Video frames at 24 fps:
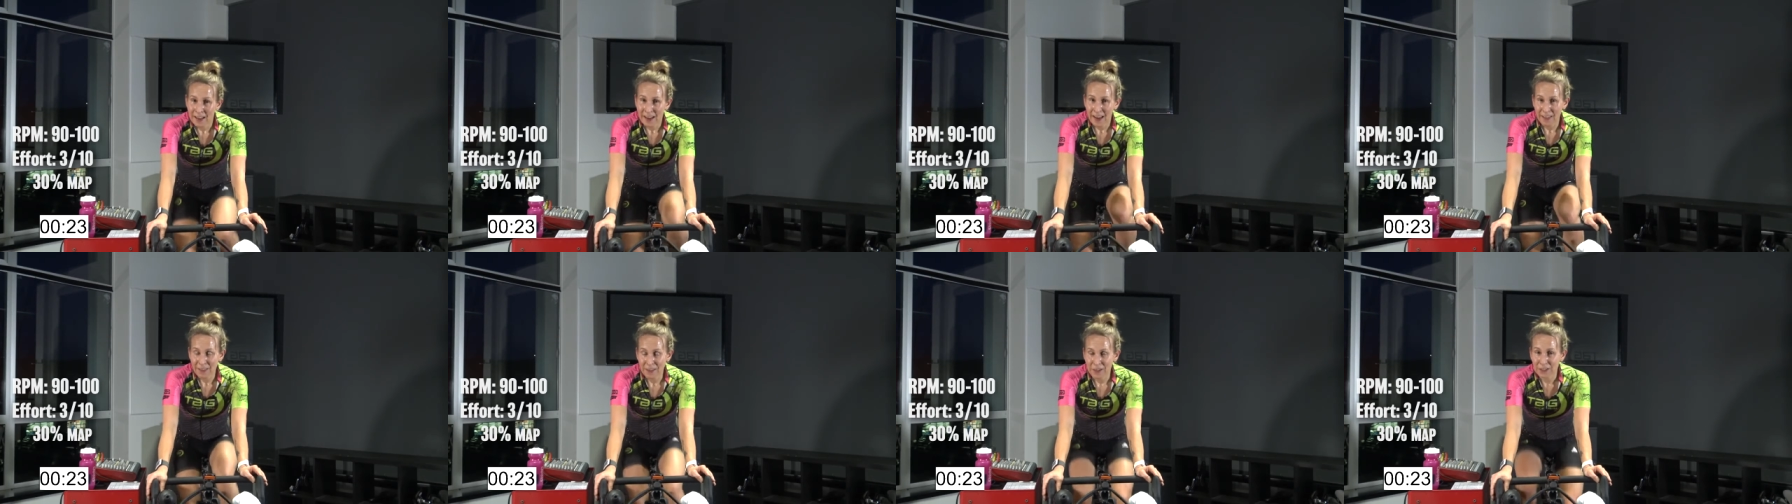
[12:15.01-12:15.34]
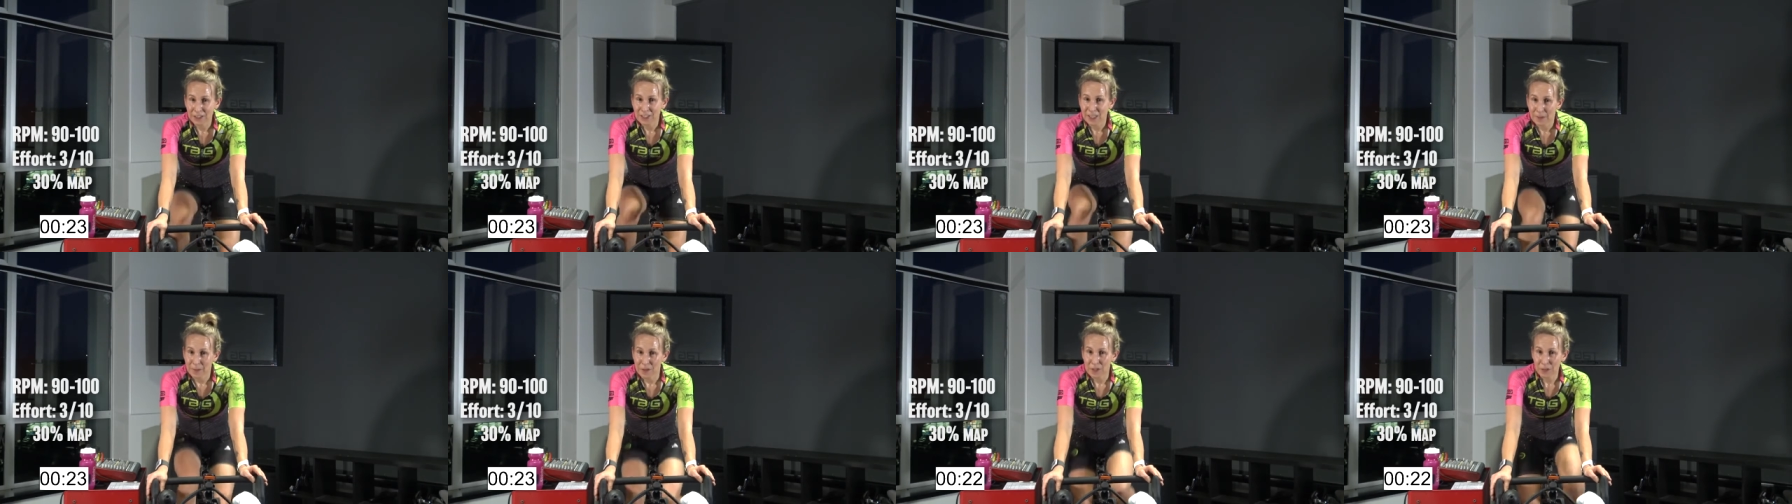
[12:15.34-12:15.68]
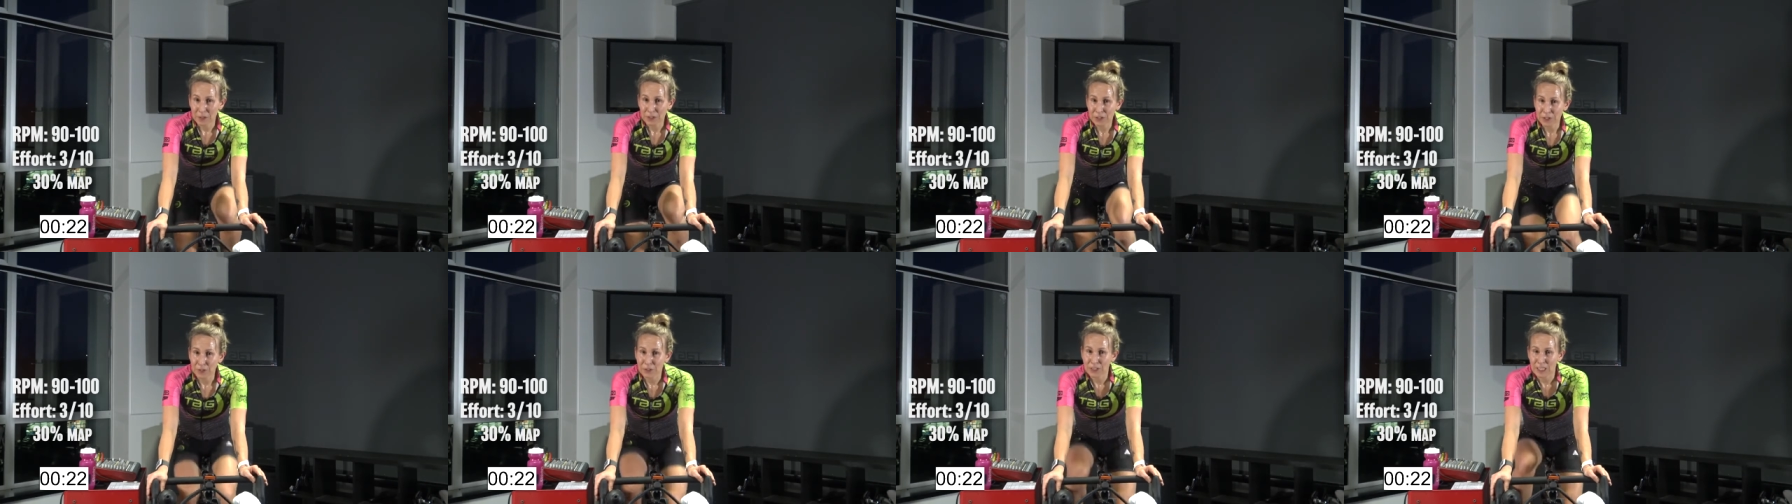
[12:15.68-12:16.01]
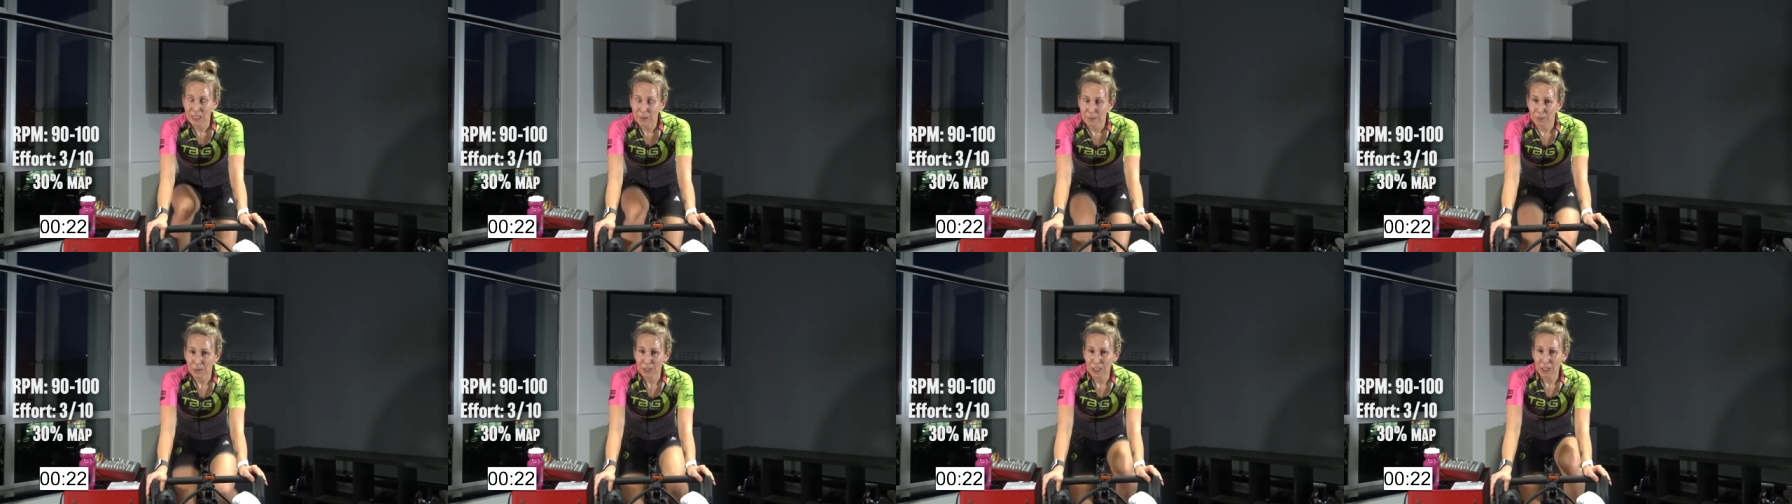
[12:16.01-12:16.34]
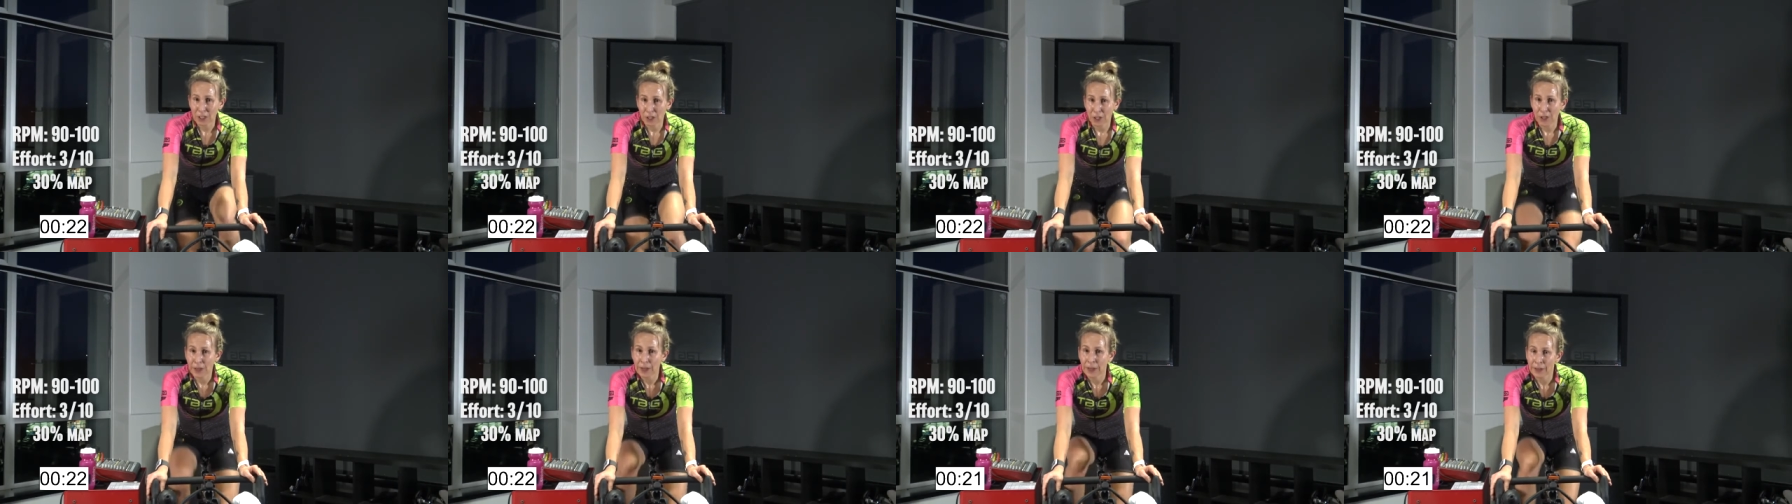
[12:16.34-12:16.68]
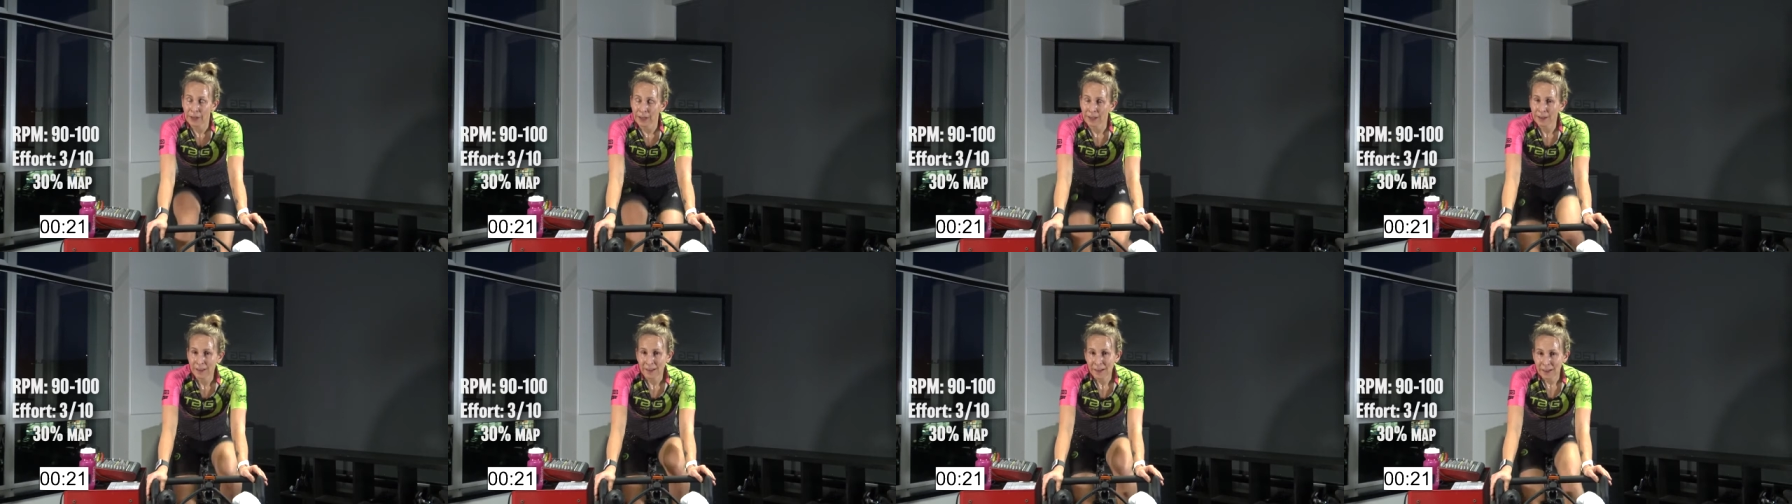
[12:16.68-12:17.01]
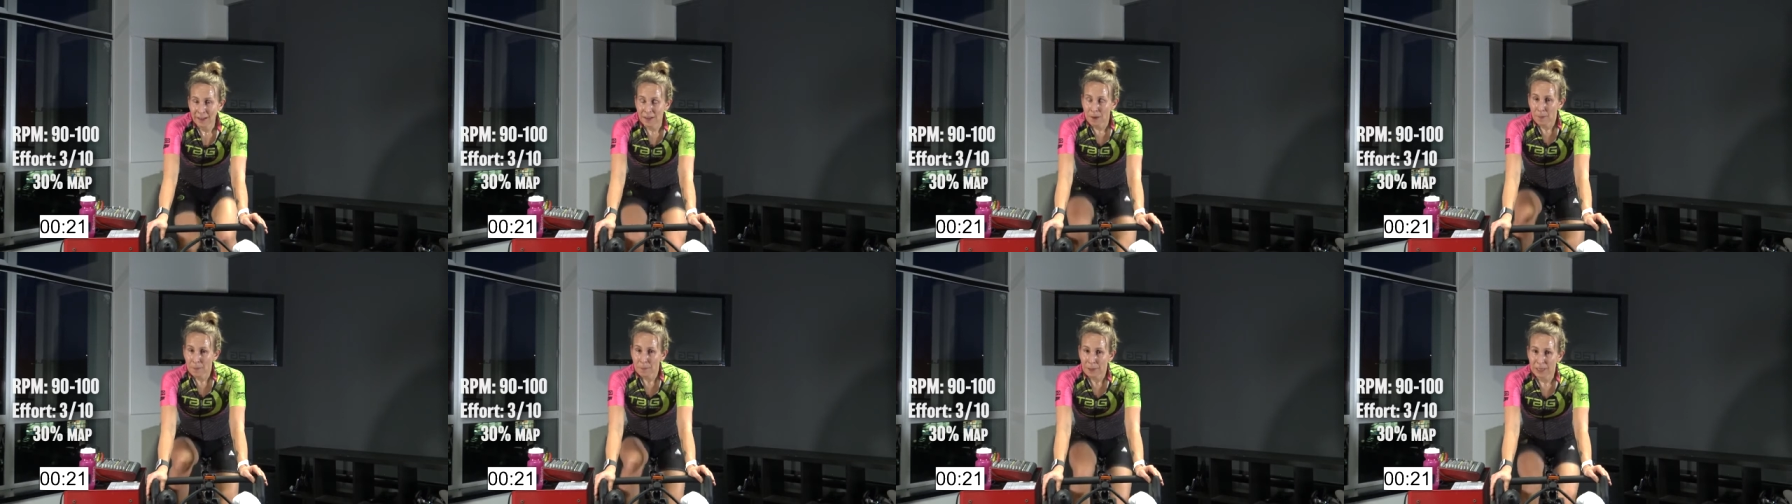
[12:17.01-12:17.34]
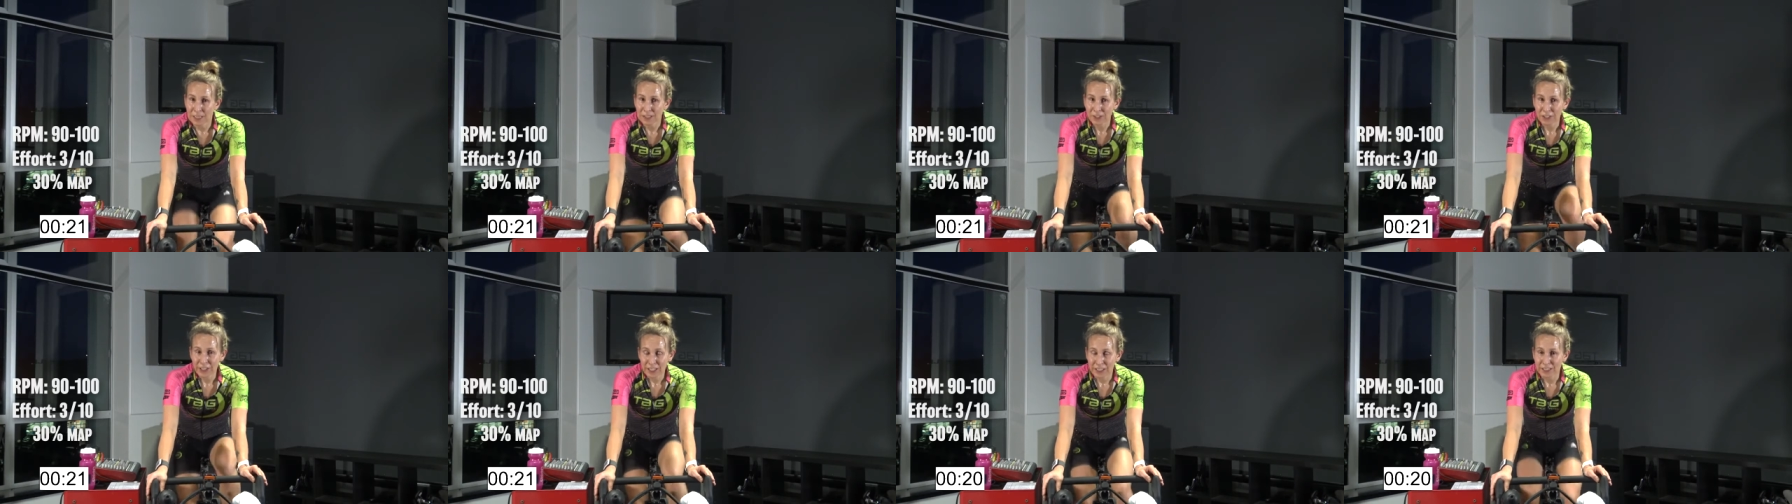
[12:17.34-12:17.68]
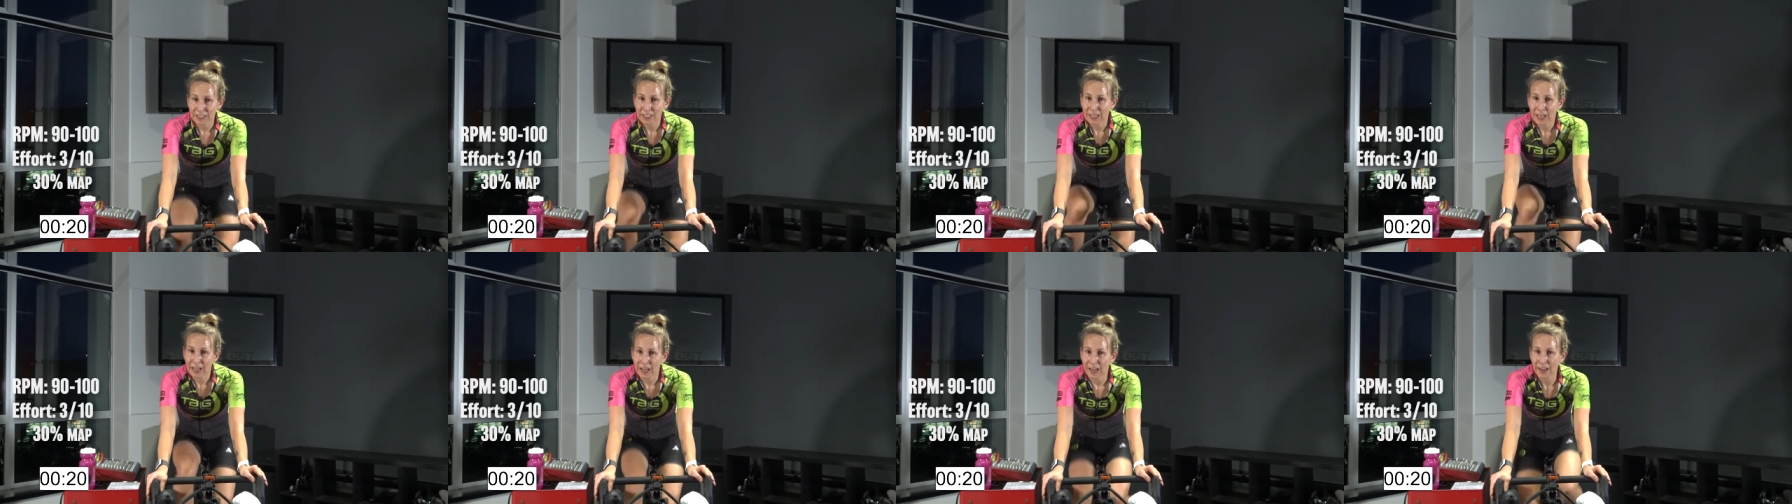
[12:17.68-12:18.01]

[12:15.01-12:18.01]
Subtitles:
and there's some of those steep little pitches